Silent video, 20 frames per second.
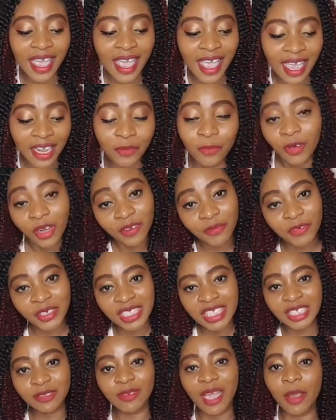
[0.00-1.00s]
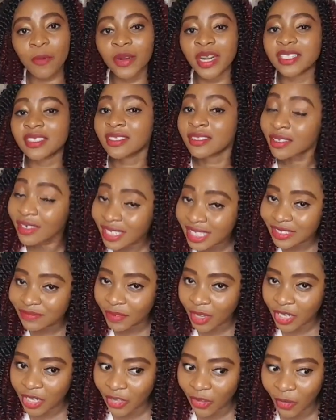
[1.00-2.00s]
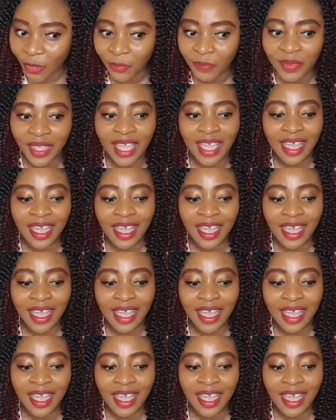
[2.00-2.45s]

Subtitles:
And one of the reasons why I wanted to do this video